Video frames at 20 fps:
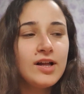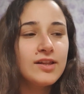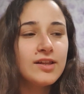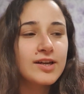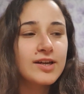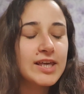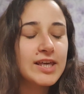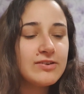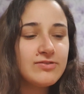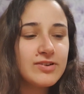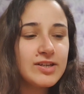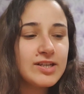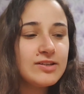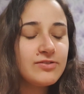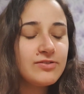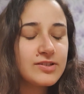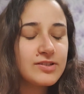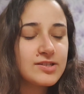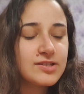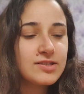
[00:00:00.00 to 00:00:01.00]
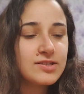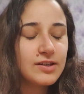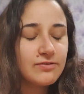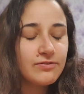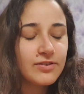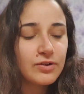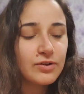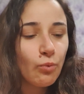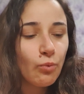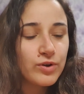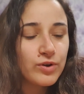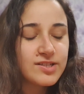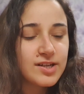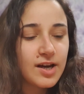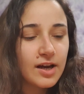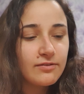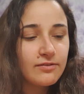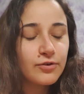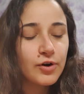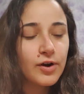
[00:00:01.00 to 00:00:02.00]
Like, even if it was
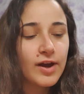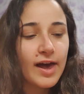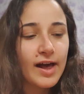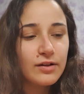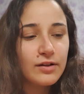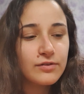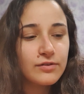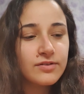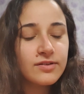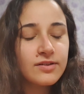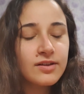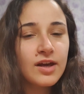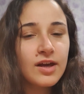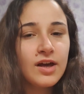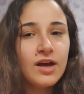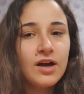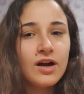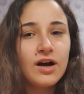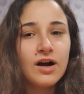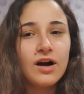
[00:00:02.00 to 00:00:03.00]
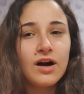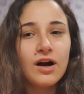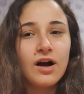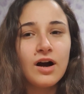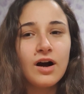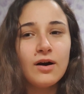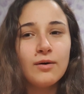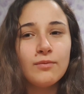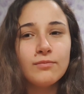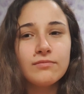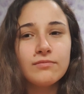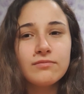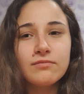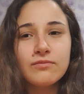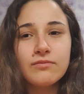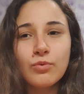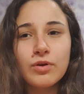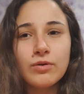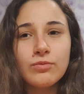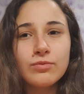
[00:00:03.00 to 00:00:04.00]
done for health,
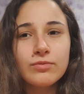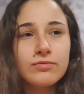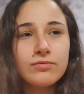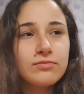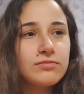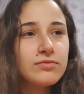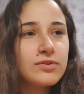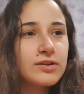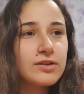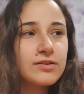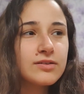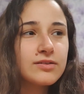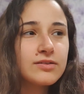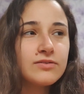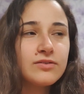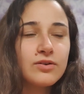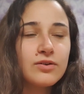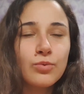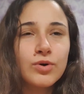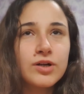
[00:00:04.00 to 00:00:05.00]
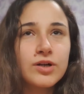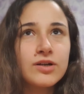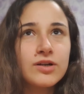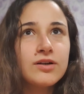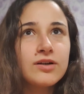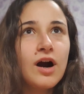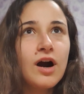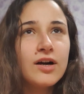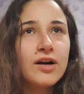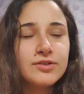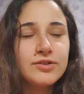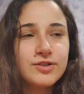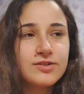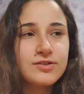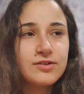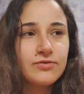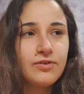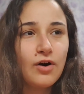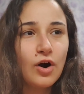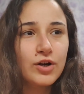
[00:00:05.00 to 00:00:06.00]
we like there were hundreds
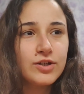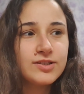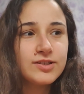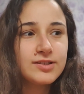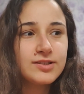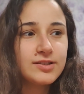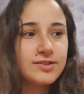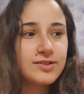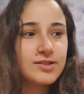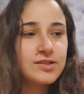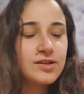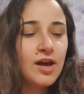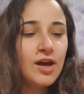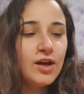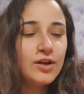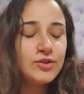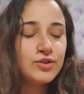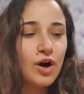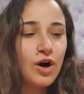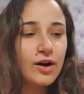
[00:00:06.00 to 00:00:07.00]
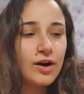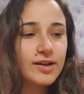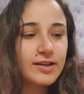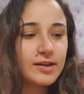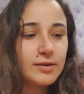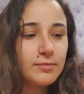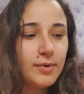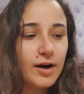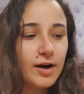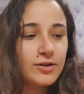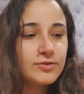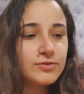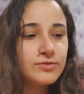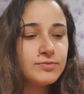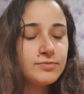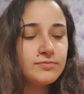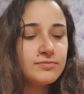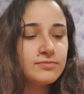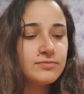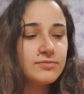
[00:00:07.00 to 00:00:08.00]
of articles talking about
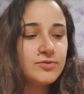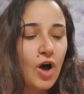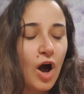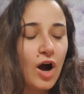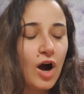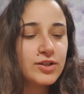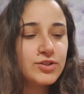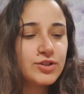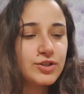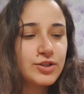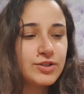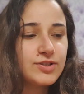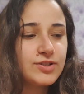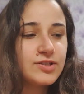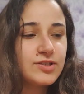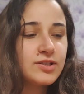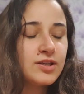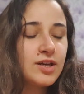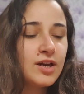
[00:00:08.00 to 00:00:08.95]
doctors